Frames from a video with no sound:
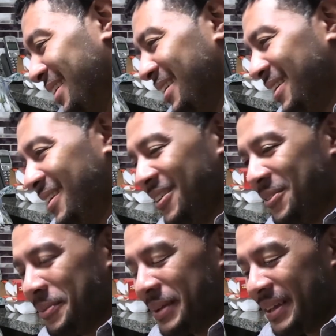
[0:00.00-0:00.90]

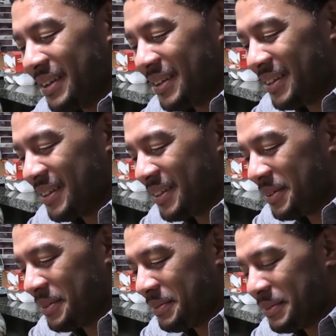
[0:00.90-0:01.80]
Oh, man.
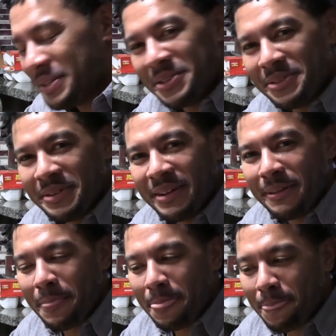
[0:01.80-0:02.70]
But you know
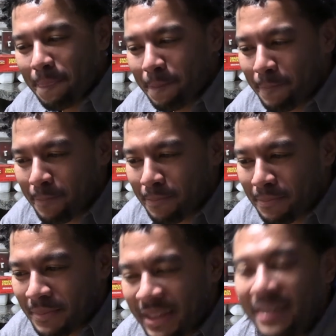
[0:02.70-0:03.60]
what?
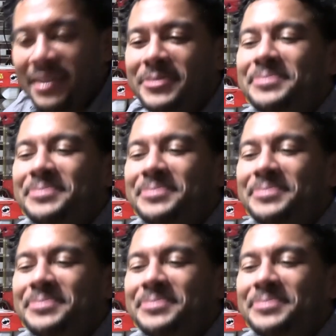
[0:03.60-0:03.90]
Yeah.